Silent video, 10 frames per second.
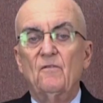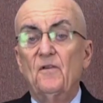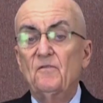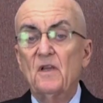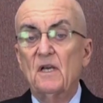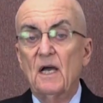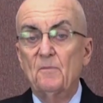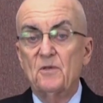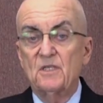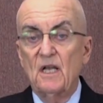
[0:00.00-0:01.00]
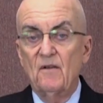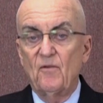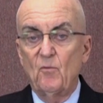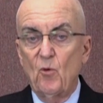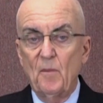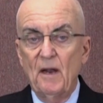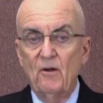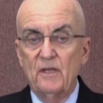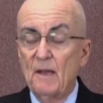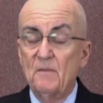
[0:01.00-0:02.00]
59% of them were
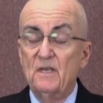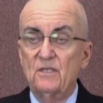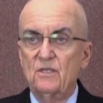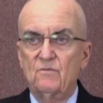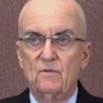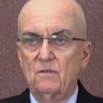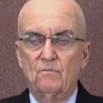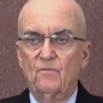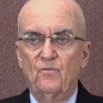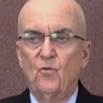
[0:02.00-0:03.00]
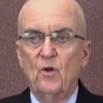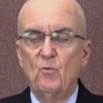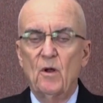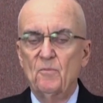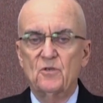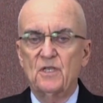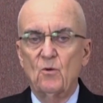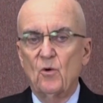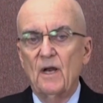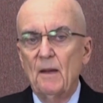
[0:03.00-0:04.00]
married. That means 41%
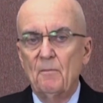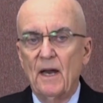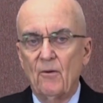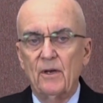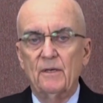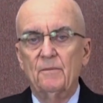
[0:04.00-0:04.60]
were not married.